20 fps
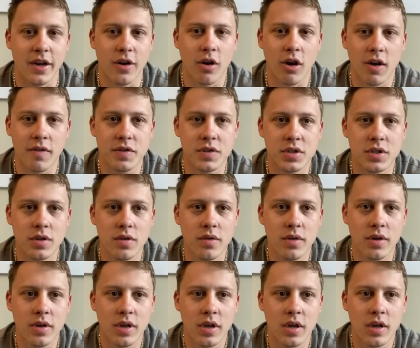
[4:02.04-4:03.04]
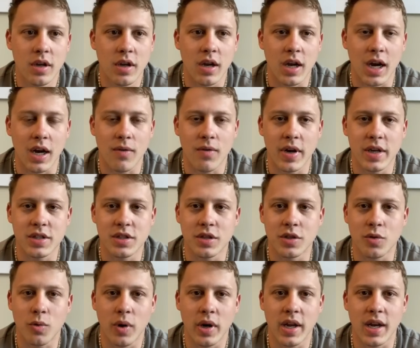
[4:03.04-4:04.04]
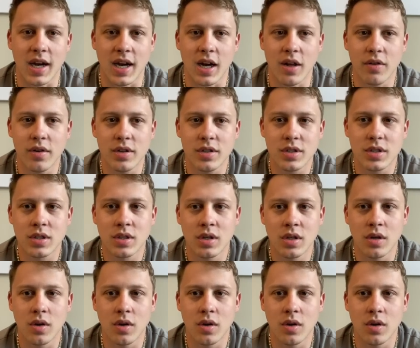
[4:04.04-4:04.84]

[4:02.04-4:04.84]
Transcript: offsuit, I raised to $20.